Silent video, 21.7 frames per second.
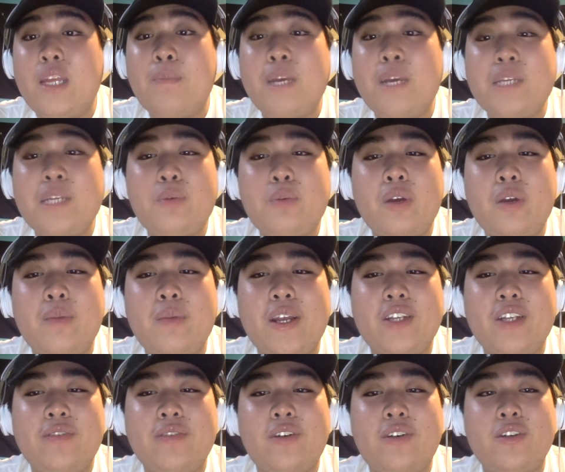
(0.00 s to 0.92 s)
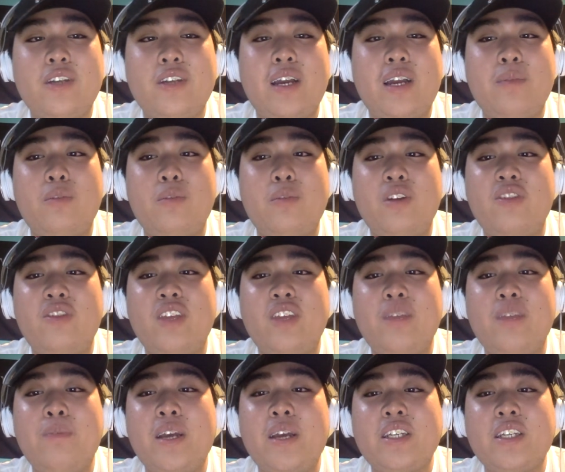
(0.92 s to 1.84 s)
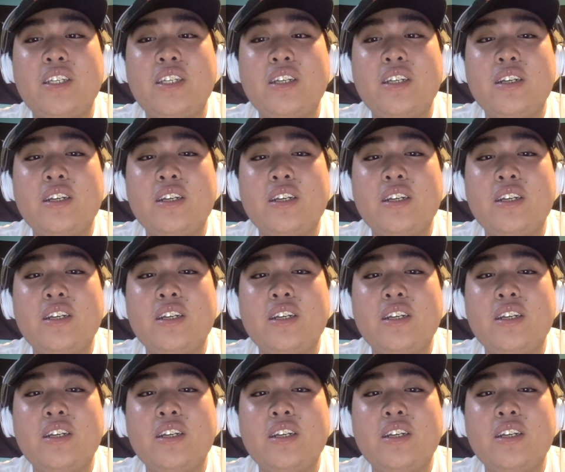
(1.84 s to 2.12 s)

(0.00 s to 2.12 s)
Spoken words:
best playmakers of all time, one of the best